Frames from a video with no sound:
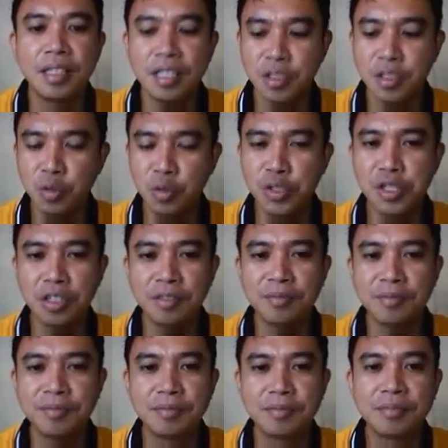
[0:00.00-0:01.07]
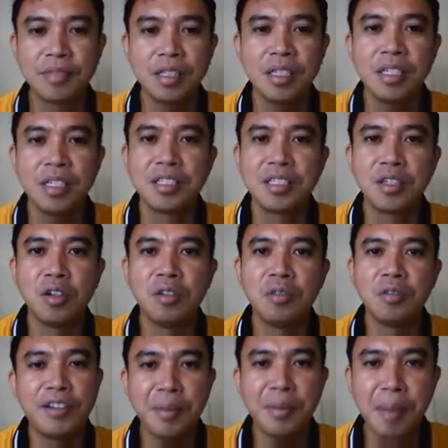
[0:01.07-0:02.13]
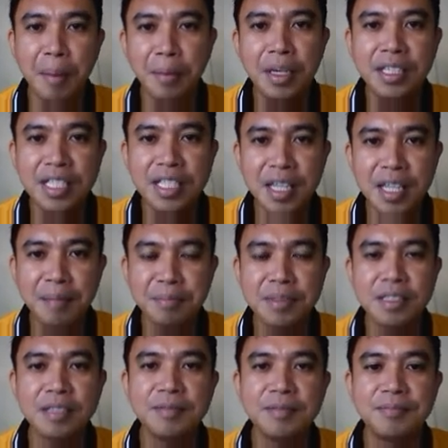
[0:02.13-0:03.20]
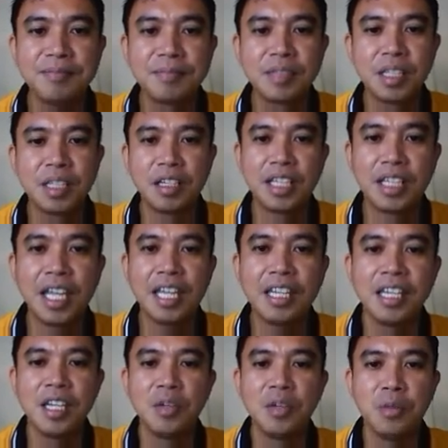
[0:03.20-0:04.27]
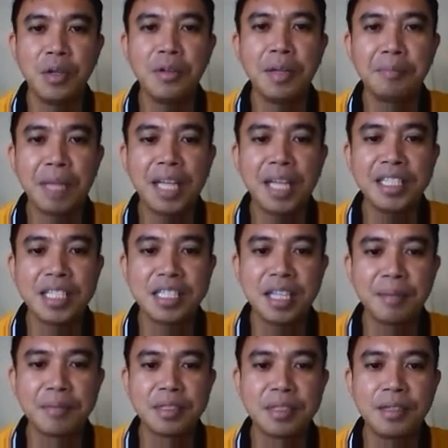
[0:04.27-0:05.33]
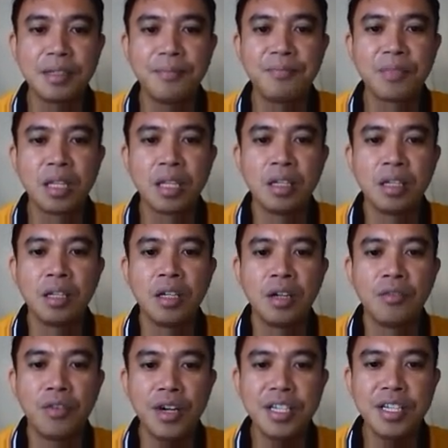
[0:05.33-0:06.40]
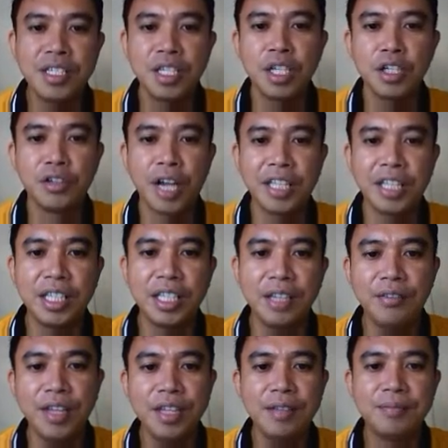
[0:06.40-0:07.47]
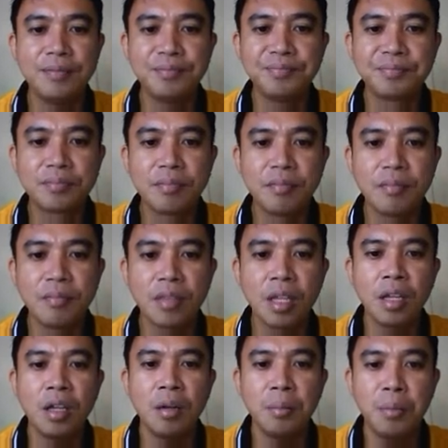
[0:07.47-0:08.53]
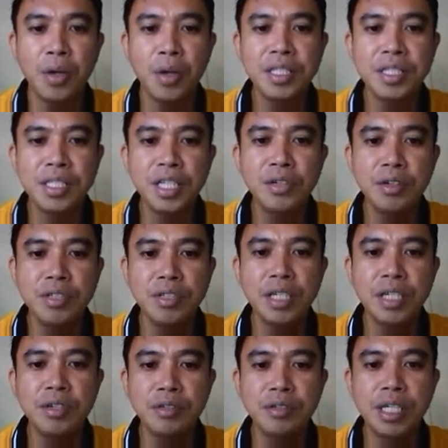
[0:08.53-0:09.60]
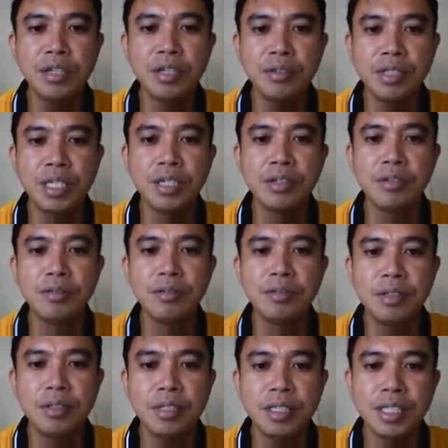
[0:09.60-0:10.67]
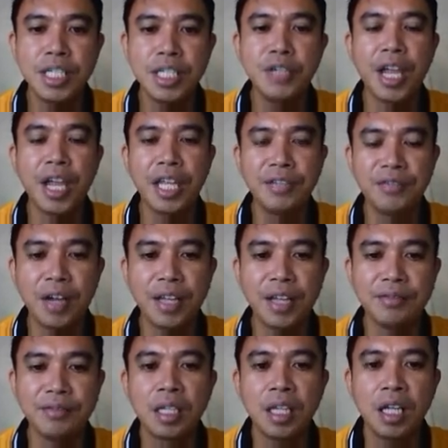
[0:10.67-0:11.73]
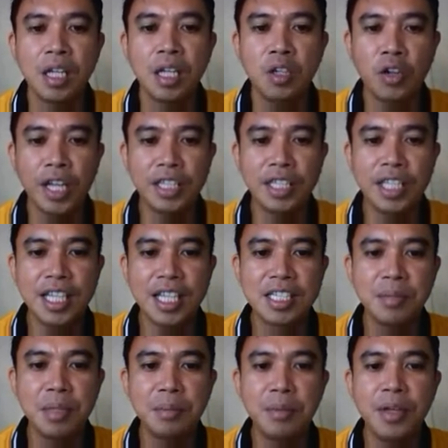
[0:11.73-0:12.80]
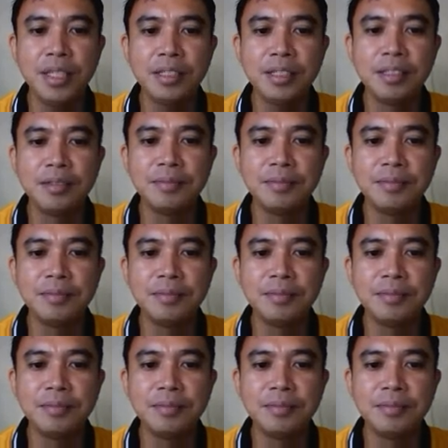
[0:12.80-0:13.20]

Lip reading: Solution. So remember the steps? Okay, we will apply the steps. First, you write the given 0.0000085. Locate the decimal point.